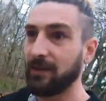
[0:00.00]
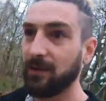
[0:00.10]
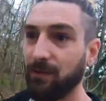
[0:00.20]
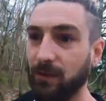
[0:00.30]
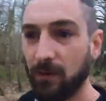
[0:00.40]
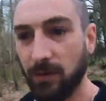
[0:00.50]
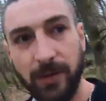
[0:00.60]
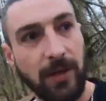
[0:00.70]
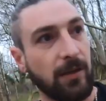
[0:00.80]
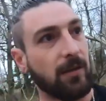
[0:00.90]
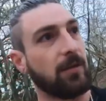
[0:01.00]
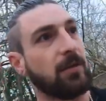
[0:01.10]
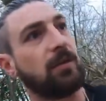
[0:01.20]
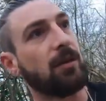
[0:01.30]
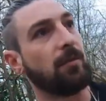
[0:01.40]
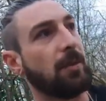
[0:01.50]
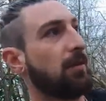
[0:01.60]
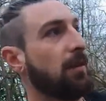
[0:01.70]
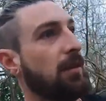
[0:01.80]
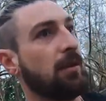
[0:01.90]
You fall on that at night, you know
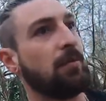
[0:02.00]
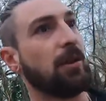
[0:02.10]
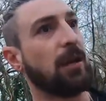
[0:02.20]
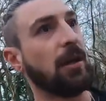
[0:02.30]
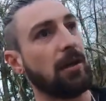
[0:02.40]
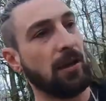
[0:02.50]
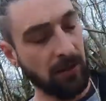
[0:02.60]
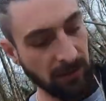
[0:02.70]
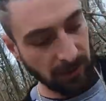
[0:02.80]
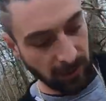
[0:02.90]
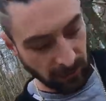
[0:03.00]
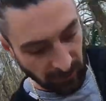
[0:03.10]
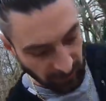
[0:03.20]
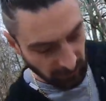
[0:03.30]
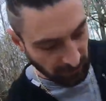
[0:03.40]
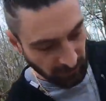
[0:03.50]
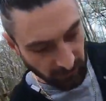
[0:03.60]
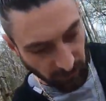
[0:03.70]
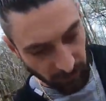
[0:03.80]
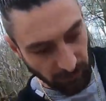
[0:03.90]
about it. But again,
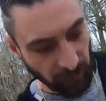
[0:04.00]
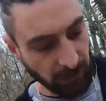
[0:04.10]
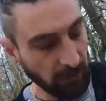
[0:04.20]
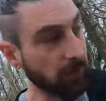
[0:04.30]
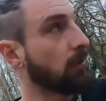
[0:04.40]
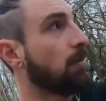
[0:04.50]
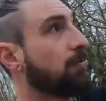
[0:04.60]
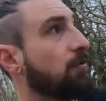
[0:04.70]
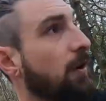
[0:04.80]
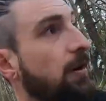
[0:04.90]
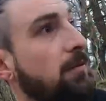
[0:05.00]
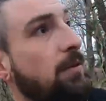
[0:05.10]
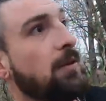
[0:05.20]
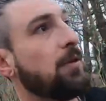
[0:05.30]
it's probably why you don't go off trail.